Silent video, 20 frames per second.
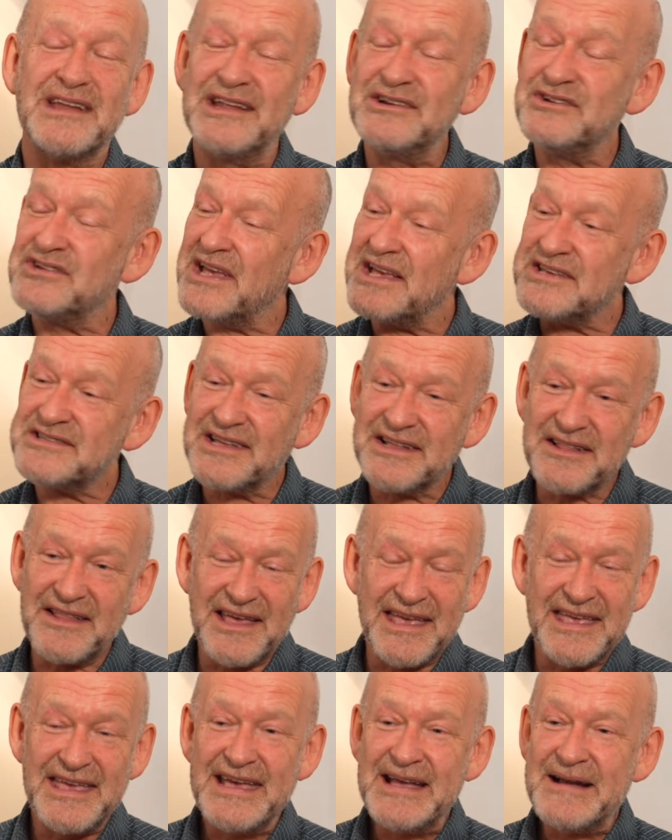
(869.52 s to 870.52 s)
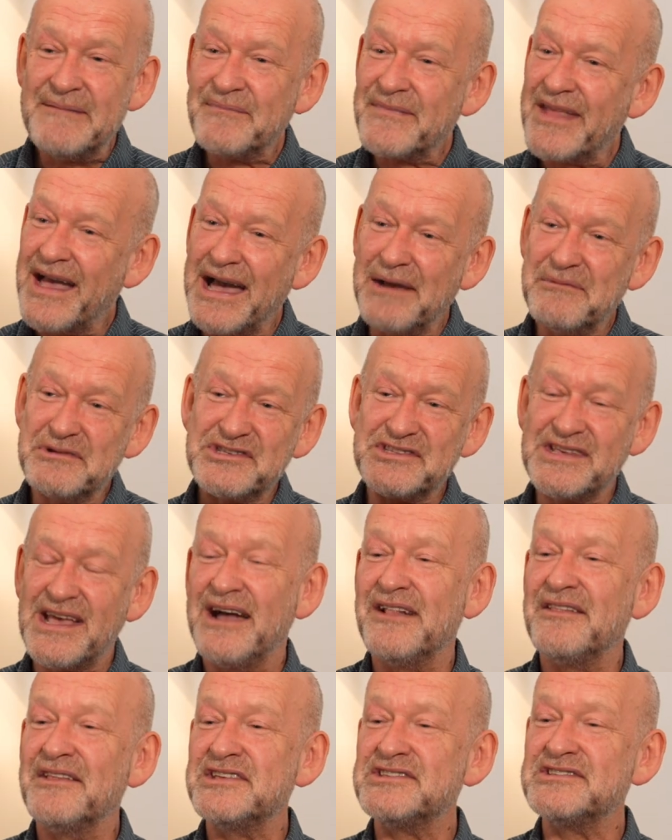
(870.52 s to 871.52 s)
And interestingly, I was
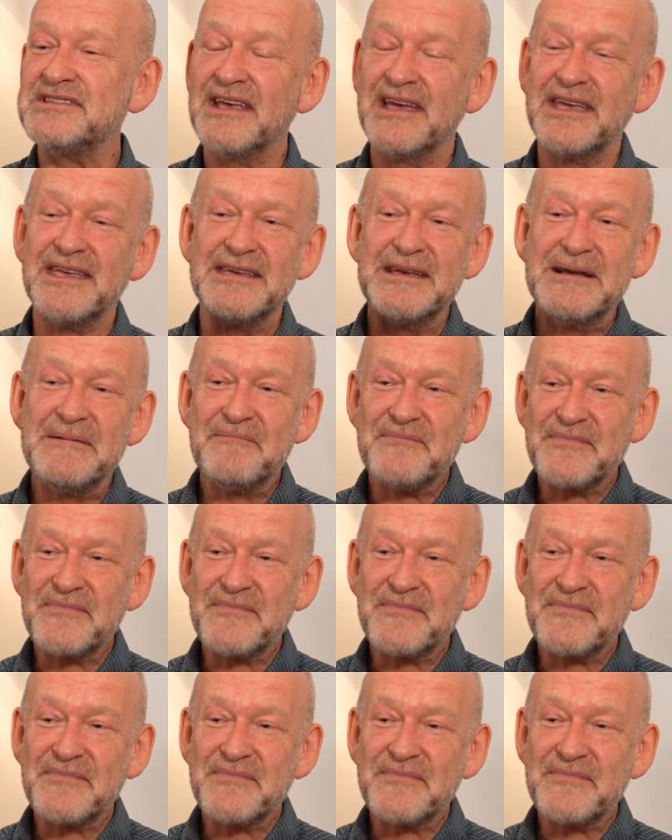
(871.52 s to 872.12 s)
sat listening,